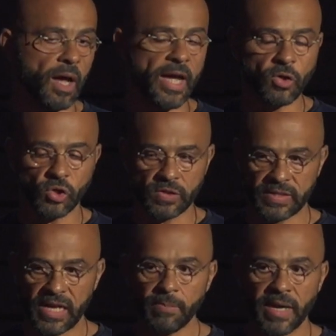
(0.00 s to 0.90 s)
I could
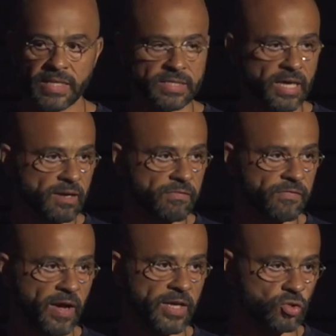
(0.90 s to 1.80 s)
tell
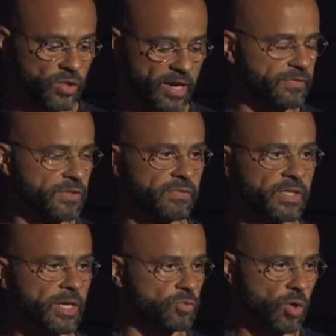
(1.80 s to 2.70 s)
myself I should have
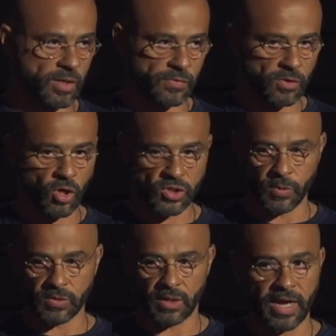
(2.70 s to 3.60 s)
driven him to another
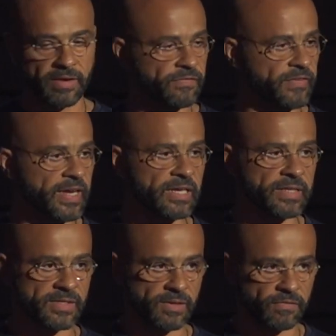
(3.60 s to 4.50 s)
hospital. I
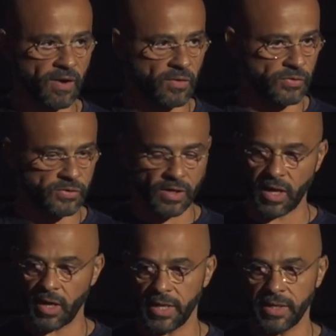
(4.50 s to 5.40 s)
failed as a father.
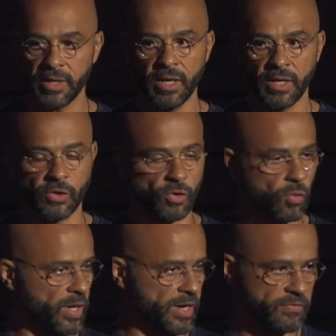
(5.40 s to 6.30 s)
I
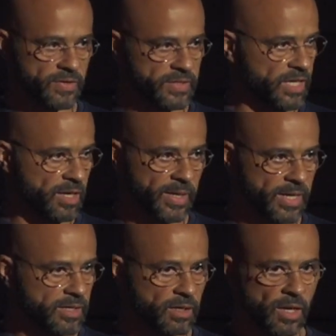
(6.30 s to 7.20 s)
will never see him
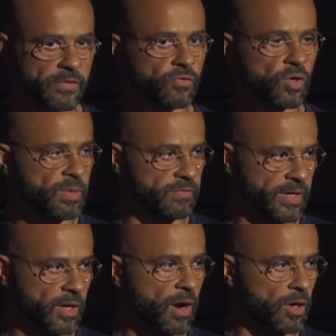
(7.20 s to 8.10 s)
again, and life will be
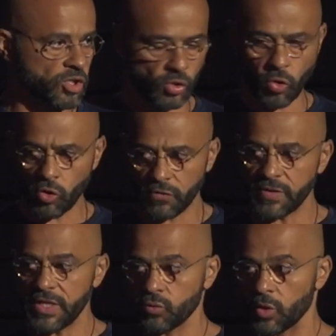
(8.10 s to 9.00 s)
very harsh. All of
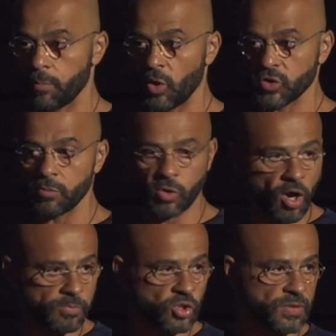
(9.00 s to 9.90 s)
these were possible
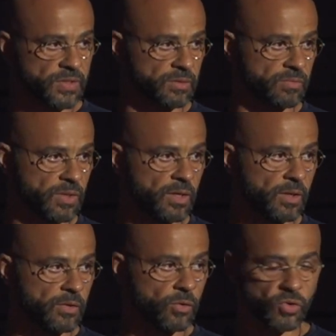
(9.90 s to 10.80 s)
options.
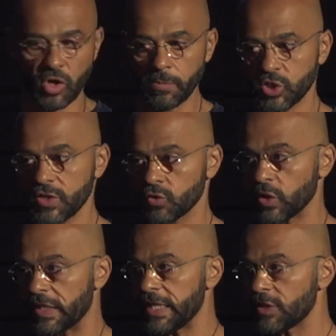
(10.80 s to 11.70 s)
Those options
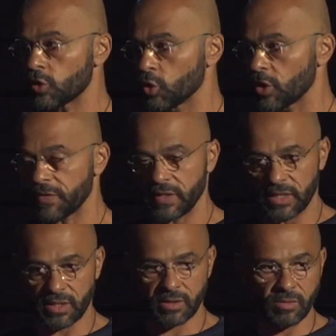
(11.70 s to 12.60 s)
would lead to
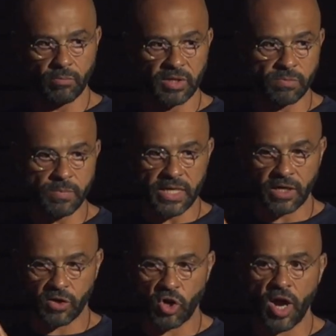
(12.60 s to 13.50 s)
nothing but me
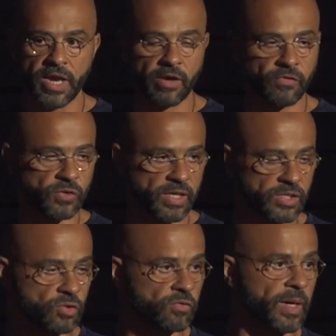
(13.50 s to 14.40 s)
crying for the
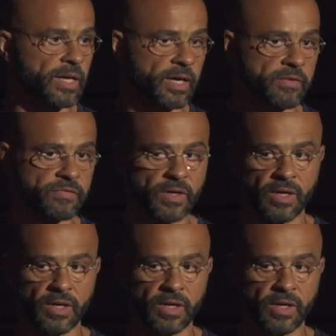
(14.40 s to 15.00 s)
rest of my life.